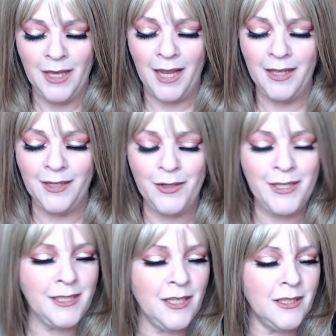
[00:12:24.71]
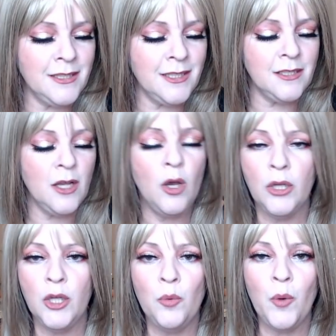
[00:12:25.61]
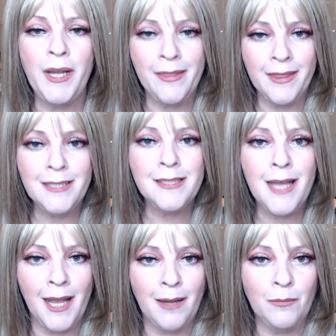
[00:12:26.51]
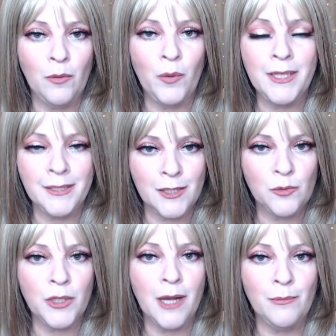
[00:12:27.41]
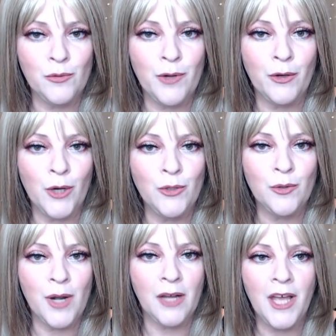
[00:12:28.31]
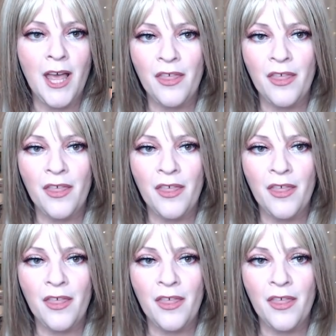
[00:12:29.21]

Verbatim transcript: And Onision says, you know, when he, this time, when he says what comes around goes around,